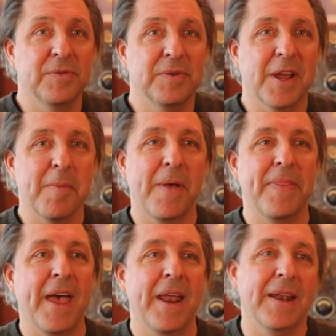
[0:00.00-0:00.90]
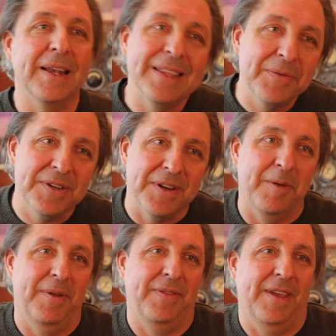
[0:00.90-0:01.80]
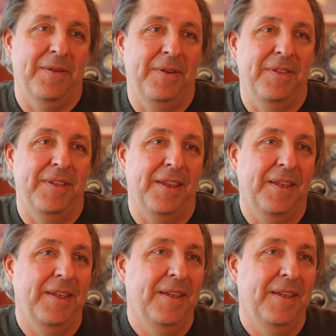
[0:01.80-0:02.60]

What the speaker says: Should we talk about that? I think we should talk about that. What do you think?